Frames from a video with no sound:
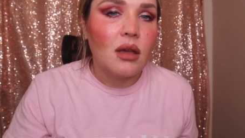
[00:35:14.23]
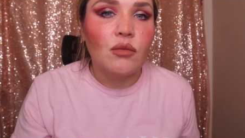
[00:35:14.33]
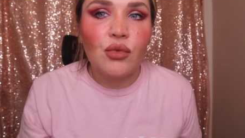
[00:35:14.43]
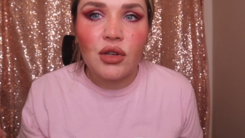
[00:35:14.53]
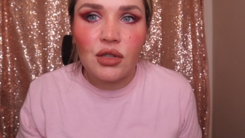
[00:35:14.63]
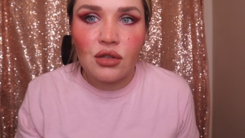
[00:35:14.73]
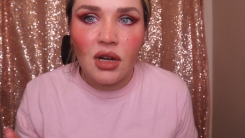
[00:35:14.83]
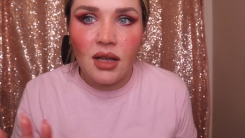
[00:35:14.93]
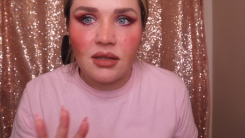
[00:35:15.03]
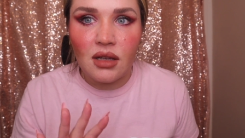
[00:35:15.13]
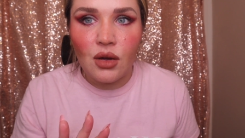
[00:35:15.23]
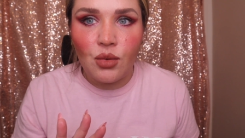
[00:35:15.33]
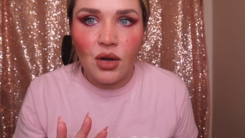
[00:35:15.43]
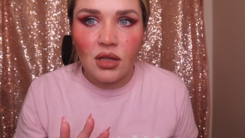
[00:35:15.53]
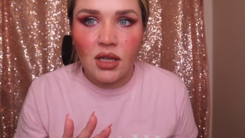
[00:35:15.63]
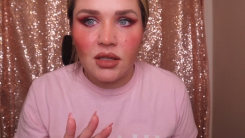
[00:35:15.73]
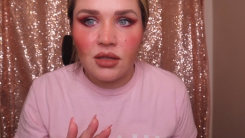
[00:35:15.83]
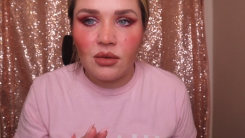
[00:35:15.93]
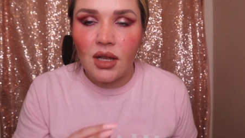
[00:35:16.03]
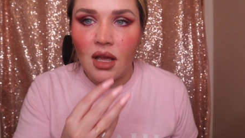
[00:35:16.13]
moisturizing quality
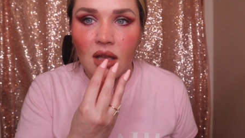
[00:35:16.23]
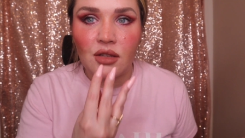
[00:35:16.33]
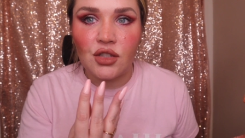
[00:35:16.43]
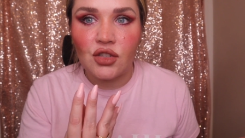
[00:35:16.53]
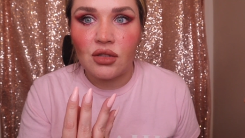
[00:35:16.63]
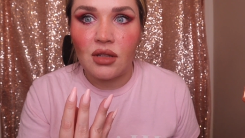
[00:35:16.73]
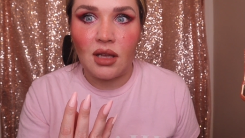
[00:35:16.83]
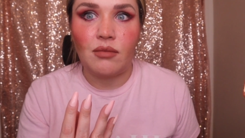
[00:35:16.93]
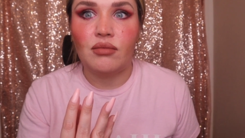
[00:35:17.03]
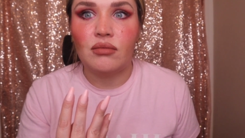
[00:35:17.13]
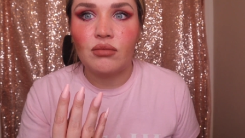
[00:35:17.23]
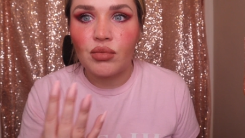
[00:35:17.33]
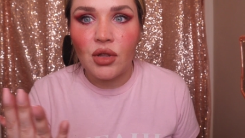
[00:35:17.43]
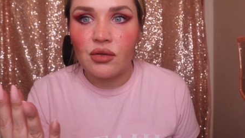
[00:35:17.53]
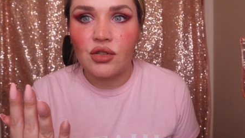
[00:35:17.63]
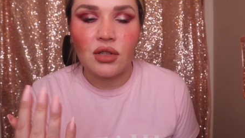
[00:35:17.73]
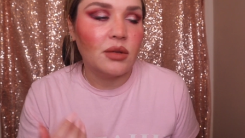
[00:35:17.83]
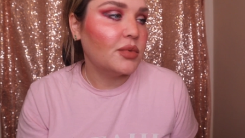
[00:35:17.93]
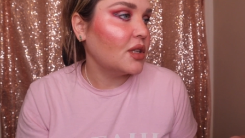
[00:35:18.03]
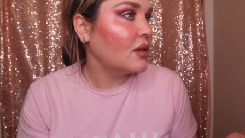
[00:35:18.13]
to it and just like blows your
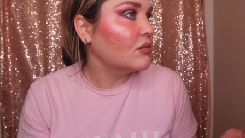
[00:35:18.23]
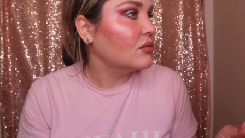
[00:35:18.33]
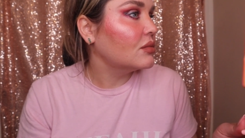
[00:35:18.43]
lips up.